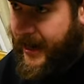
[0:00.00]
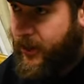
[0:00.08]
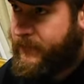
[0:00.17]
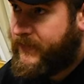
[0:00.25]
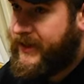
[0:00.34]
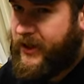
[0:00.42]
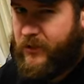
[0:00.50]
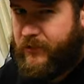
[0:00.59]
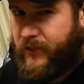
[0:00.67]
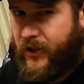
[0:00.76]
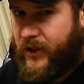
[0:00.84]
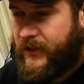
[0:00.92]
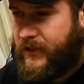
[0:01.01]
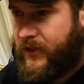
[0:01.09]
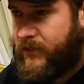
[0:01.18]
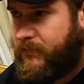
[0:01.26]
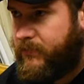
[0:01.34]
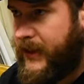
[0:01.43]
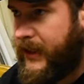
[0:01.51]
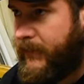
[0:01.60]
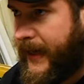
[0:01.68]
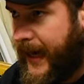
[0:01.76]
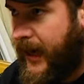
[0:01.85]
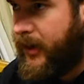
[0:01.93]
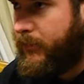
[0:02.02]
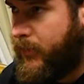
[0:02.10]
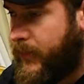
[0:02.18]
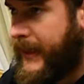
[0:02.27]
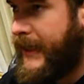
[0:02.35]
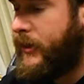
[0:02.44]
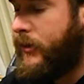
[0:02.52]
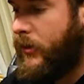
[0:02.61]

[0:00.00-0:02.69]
are upside down forks, so a little bit harder, but we'll get it